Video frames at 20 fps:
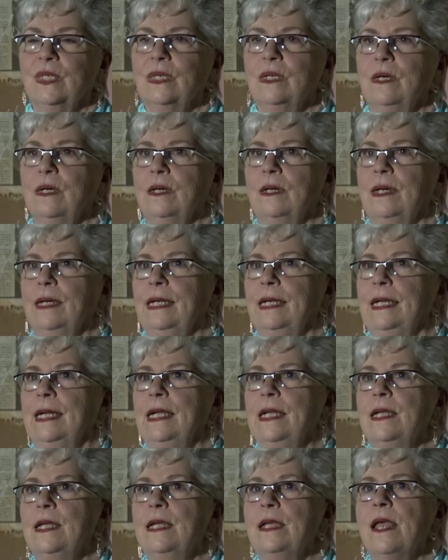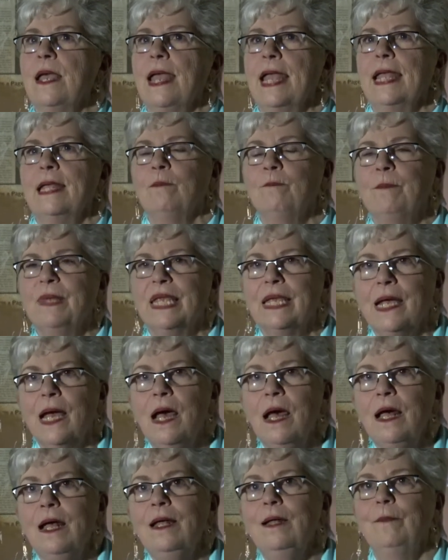uh, and
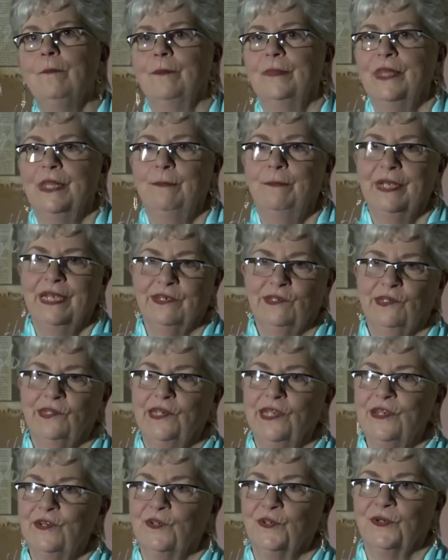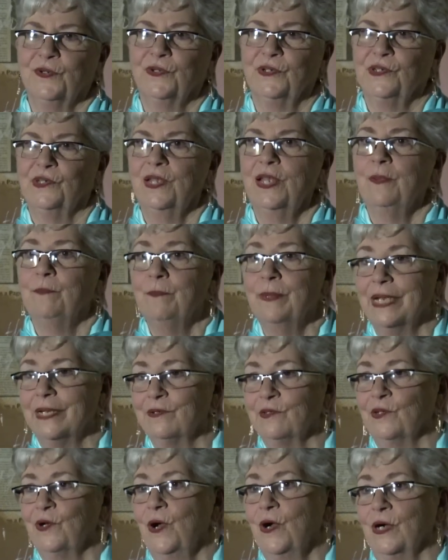become the best teachers and
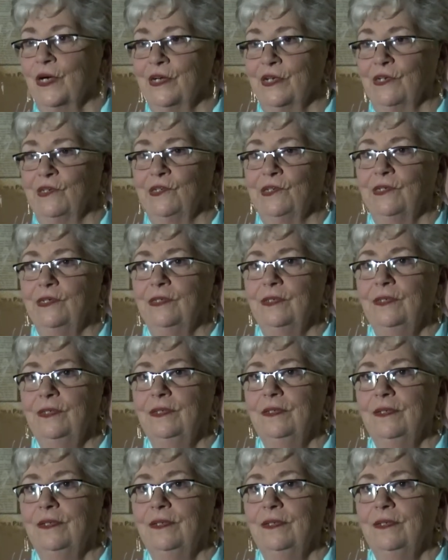best artists